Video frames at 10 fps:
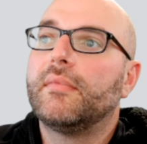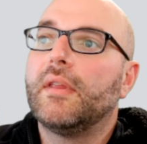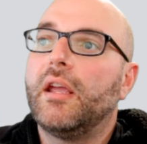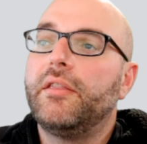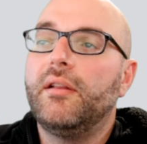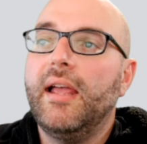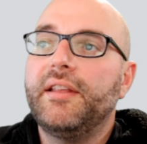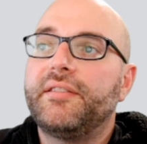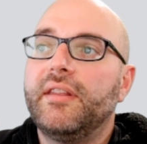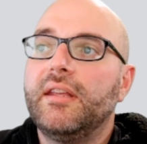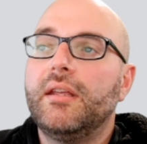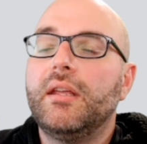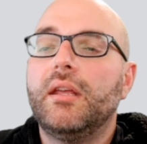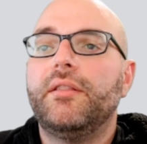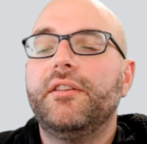And the last thing,
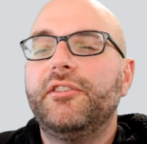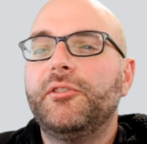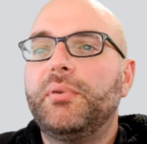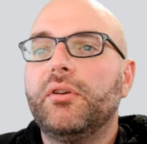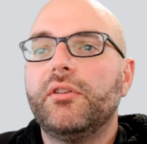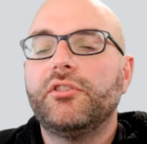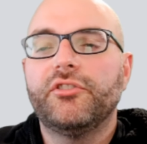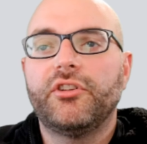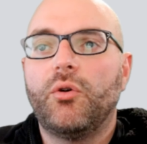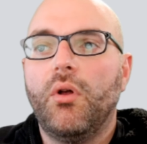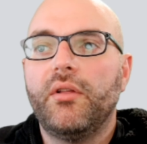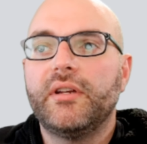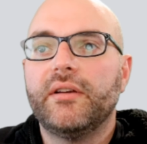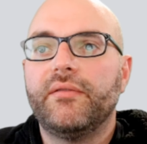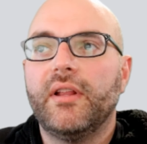this is purely just a quality
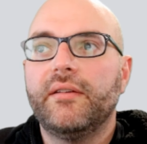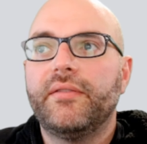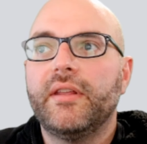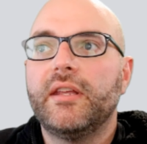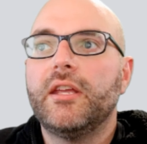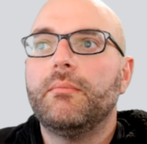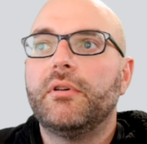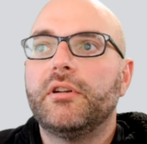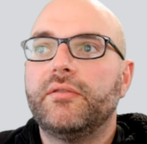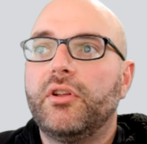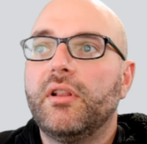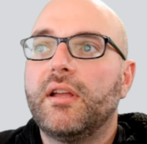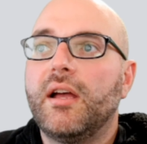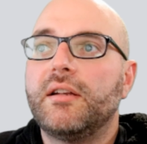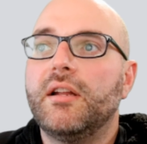of life thing, but if you click
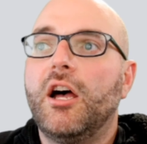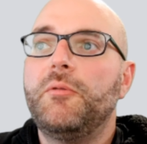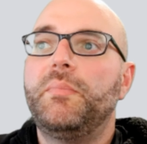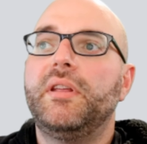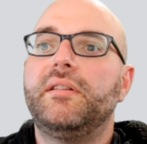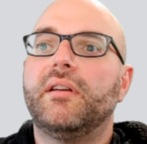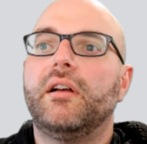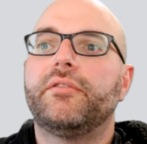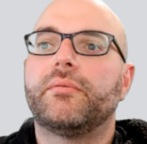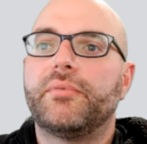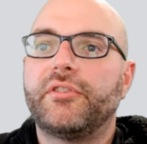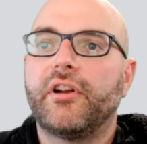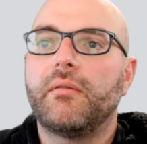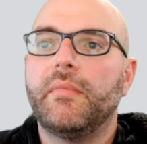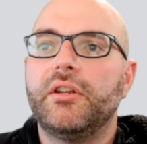on unpin tiles from
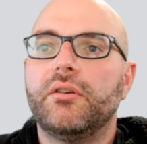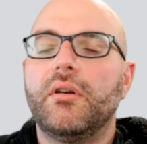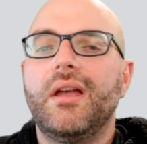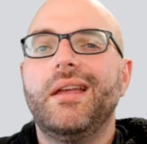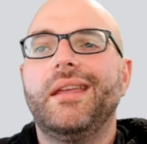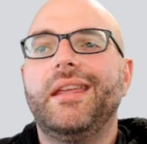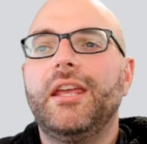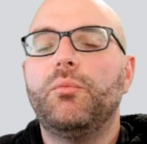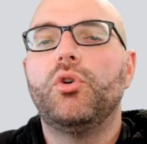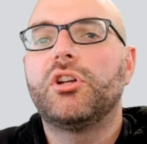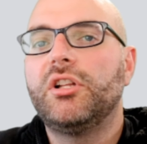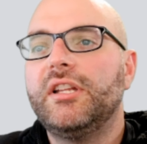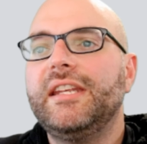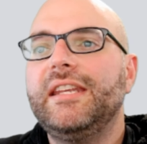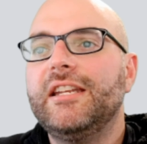start menu, it will
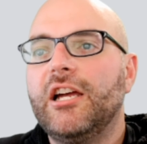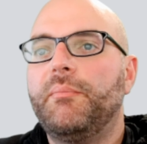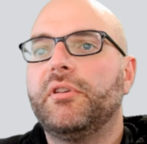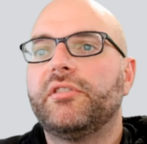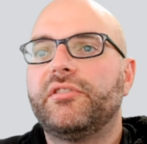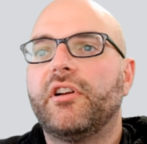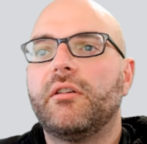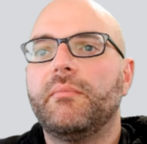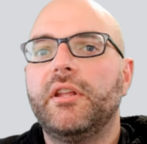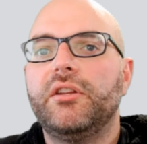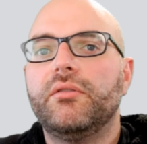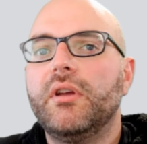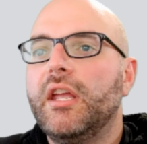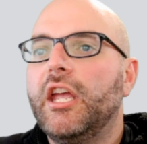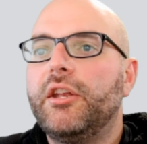clean up your start menu
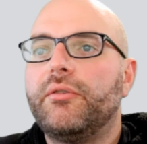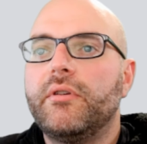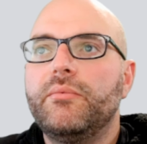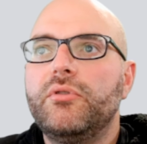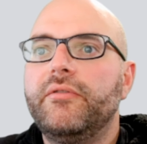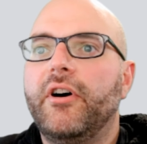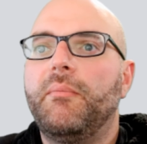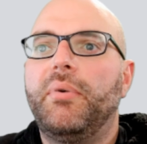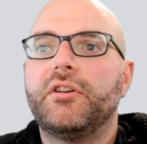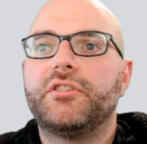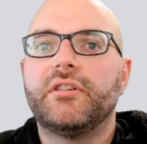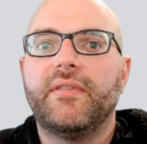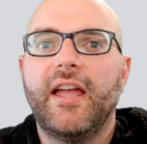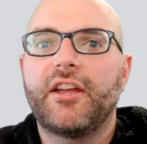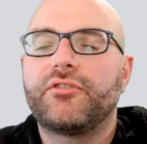and remove a bunch of
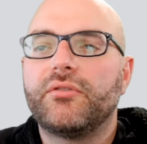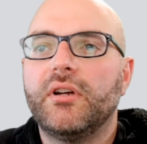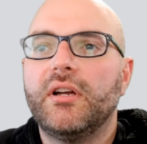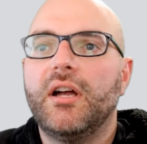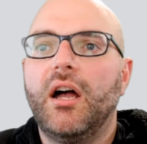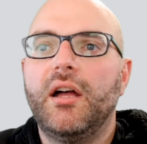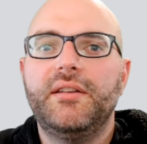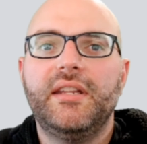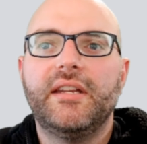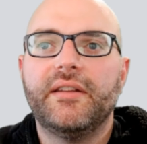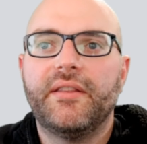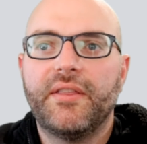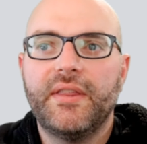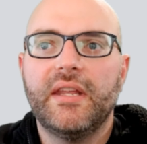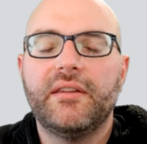extra unneeded
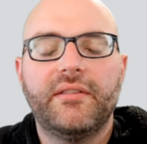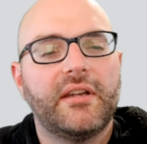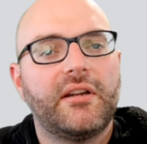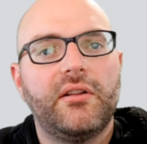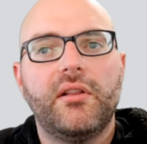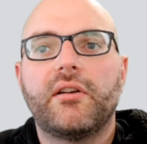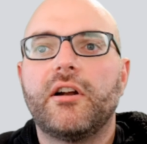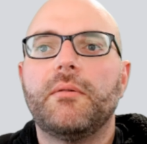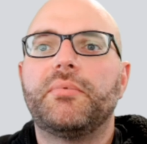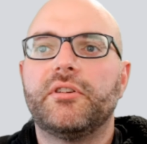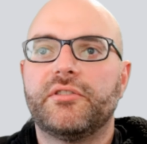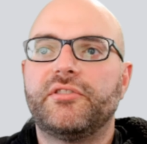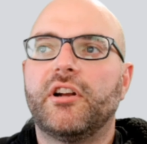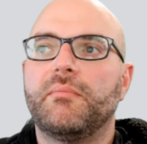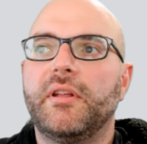things that clutter up your
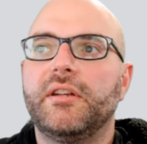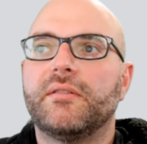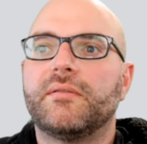start menu.